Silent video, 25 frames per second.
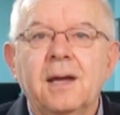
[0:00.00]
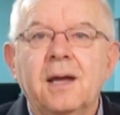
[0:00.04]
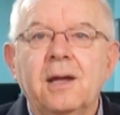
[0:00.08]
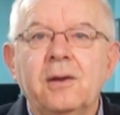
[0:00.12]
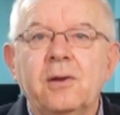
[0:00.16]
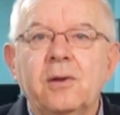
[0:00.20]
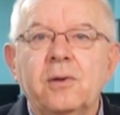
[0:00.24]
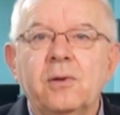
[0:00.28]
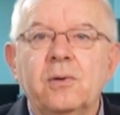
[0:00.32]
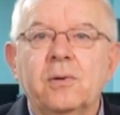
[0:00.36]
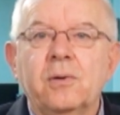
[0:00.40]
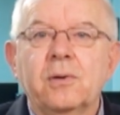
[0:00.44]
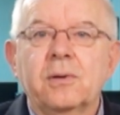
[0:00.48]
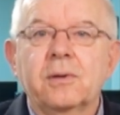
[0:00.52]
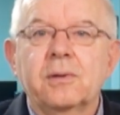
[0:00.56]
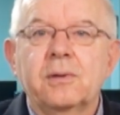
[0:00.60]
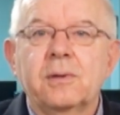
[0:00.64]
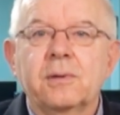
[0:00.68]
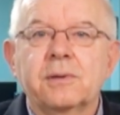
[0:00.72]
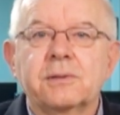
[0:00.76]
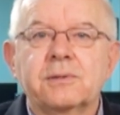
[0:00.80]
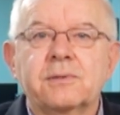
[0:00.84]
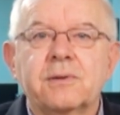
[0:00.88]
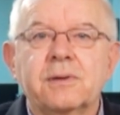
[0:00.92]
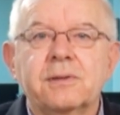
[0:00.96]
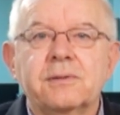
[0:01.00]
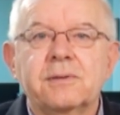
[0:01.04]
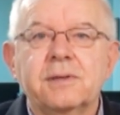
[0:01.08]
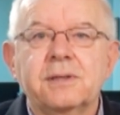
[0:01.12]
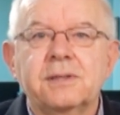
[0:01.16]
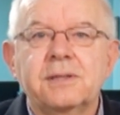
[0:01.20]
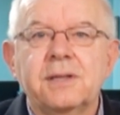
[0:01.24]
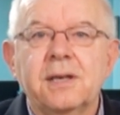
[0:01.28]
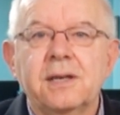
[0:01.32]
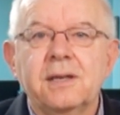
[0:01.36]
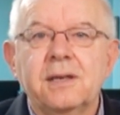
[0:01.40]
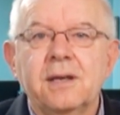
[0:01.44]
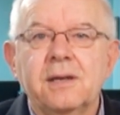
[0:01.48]
In New York, the US Treasury
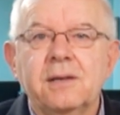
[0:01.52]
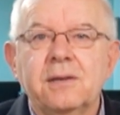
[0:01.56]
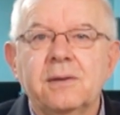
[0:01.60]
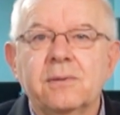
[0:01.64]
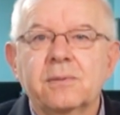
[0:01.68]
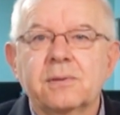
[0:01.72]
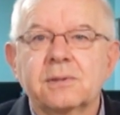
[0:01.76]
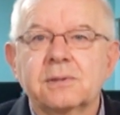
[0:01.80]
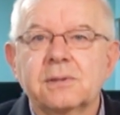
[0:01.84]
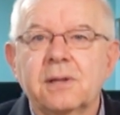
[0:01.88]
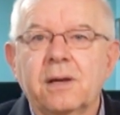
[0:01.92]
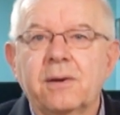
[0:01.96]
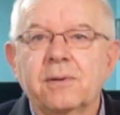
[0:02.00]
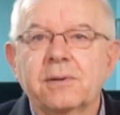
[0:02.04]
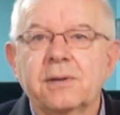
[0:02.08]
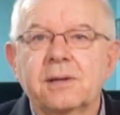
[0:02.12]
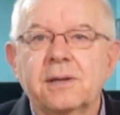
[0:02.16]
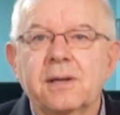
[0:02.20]
10 year yield is lower